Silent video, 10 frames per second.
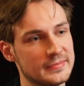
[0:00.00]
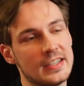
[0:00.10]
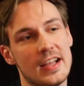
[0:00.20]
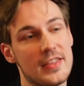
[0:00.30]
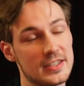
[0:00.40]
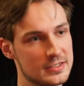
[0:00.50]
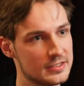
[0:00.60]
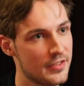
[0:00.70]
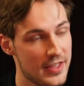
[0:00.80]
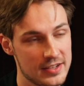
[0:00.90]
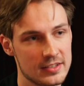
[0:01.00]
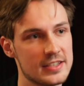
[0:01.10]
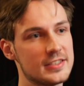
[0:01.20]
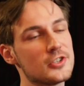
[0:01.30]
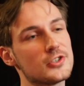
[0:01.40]
And that's then
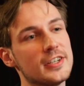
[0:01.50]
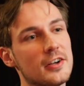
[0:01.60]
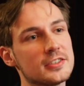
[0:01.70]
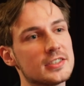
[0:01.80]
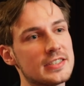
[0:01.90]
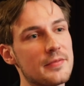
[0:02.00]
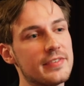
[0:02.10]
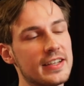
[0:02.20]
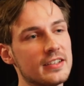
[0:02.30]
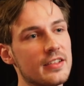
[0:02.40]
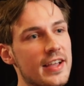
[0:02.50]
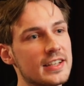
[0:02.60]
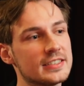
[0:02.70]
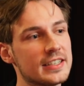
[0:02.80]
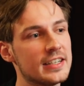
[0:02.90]
essentially also something
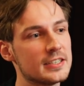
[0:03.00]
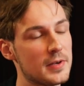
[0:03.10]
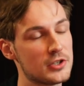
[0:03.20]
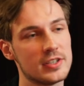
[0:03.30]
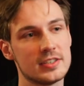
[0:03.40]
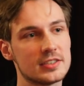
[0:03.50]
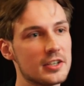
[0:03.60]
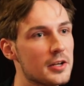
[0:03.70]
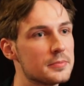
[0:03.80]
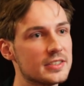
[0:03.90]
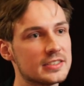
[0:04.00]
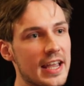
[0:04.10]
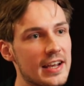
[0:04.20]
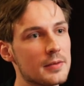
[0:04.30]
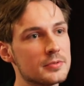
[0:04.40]
that especially startups and
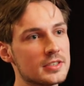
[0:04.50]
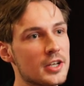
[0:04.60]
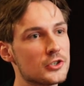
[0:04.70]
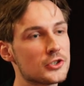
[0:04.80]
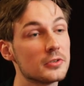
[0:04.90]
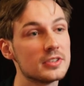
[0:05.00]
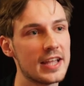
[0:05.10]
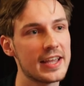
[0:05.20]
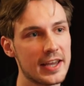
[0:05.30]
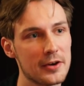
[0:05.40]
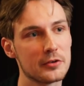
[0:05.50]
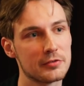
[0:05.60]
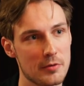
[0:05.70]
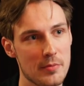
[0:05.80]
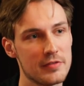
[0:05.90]
scale-ups should take care of
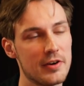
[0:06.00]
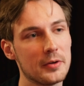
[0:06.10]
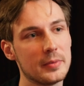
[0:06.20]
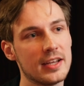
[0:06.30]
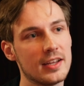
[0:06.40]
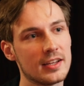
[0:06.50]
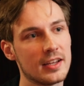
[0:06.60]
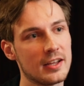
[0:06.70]
from the very beginning.